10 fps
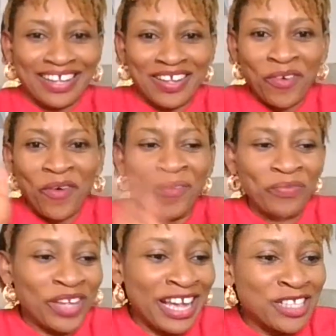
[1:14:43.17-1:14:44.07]
you know,
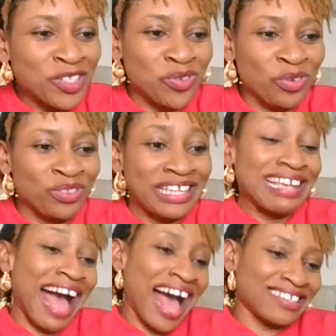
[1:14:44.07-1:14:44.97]
into the
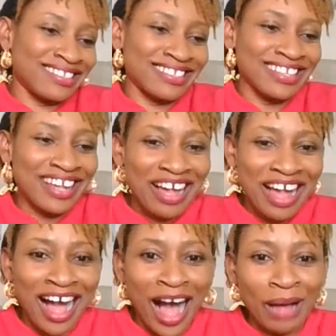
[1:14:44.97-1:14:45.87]
yard.
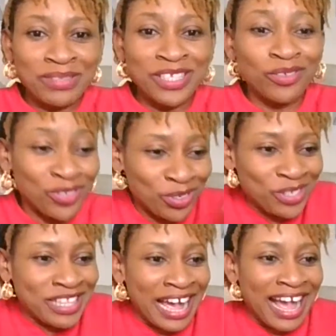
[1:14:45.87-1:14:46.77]
Till
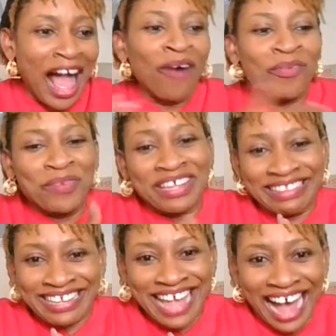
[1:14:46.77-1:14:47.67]
Tuesday, I will be in
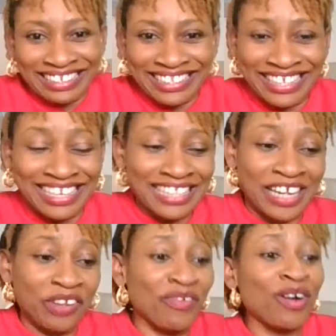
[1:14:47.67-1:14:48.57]
the yard in the inner circle.
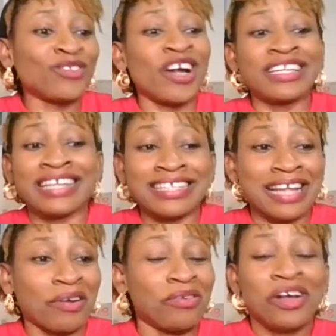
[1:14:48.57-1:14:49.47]
If you want to join the inner
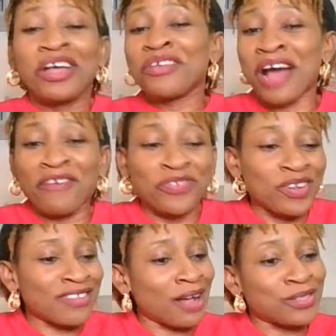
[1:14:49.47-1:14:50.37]
circle, you have to
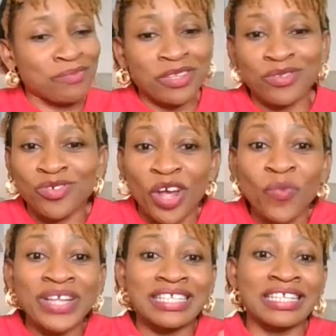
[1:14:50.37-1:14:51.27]
reach out to me to
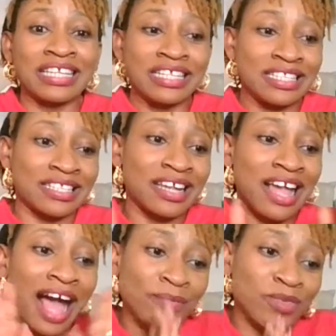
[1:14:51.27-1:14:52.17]
join waiting list.
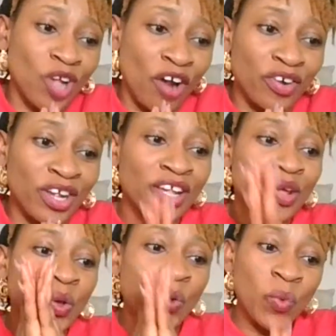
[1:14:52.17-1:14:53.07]
I'm
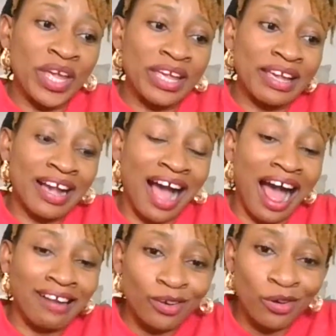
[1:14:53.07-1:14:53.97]
sorry, we
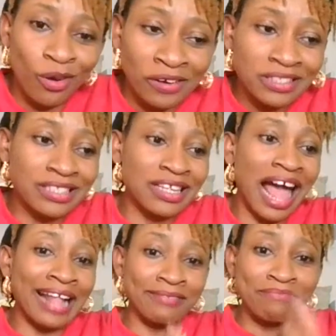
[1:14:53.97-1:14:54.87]
cannot
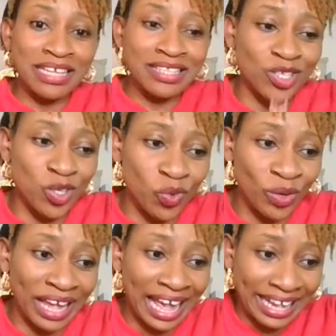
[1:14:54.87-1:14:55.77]
admit
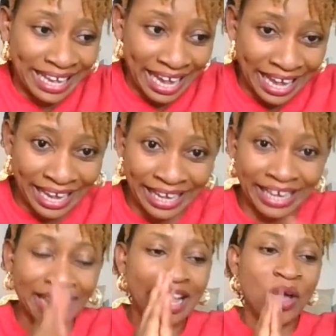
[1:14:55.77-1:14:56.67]
you again.
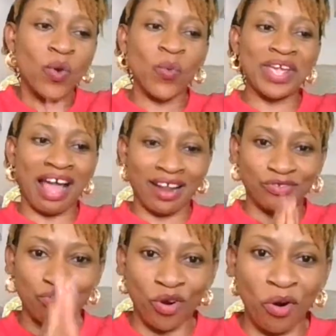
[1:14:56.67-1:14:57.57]
We are
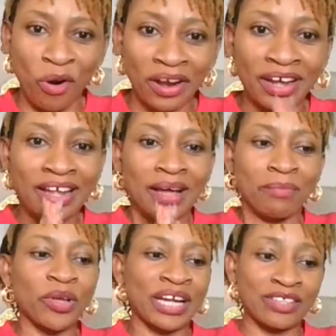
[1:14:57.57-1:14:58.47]
done.
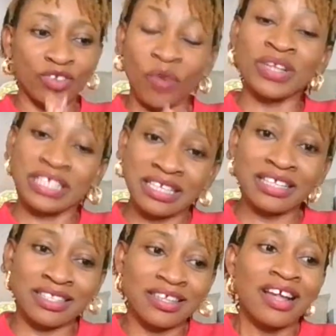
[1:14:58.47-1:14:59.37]
But you can join waiting
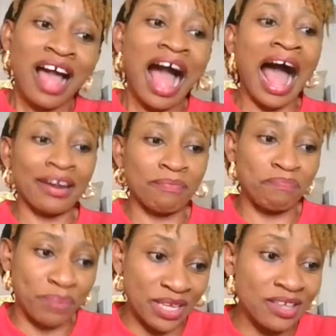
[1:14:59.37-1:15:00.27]
list and
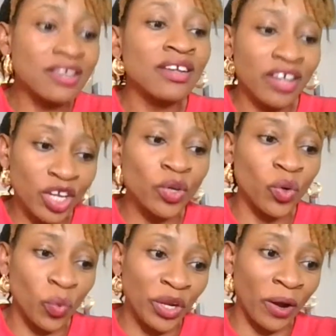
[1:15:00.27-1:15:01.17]
be, you know,
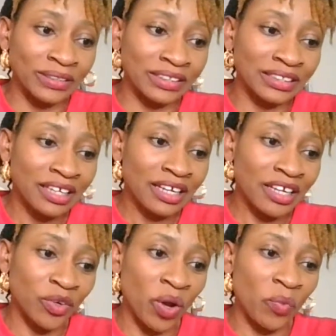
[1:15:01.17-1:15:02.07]
with us,
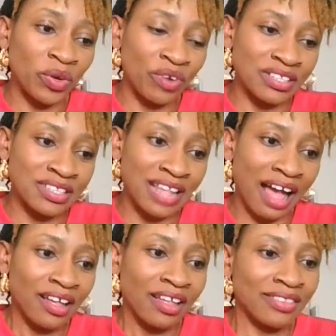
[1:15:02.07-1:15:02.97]
you know, when we register.
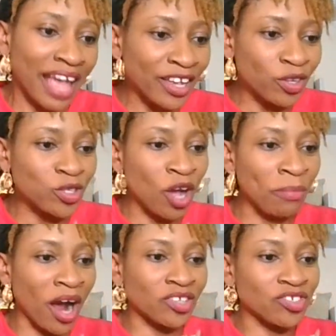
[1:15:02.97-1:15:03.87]
Thank you so
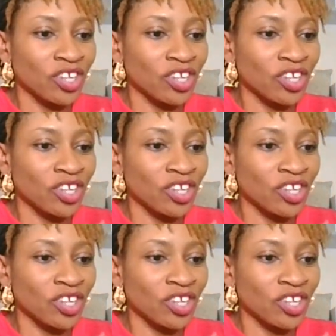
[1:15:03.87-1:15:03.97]
much.